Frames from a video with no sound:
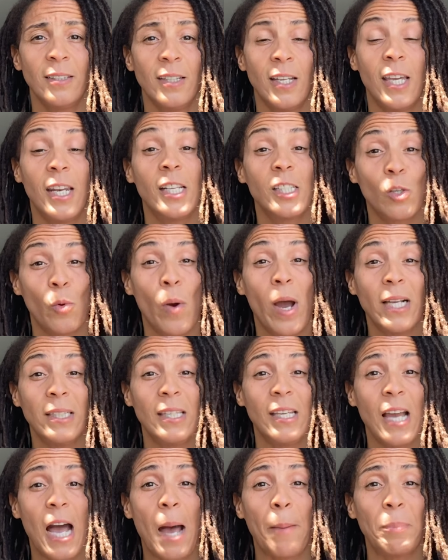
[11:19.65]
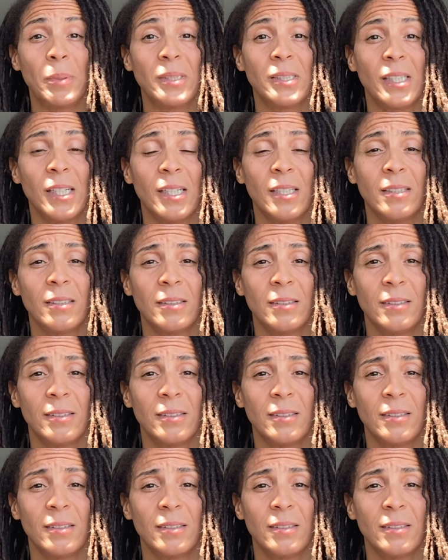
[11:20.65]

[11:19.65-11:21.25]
And it's quite the opposite.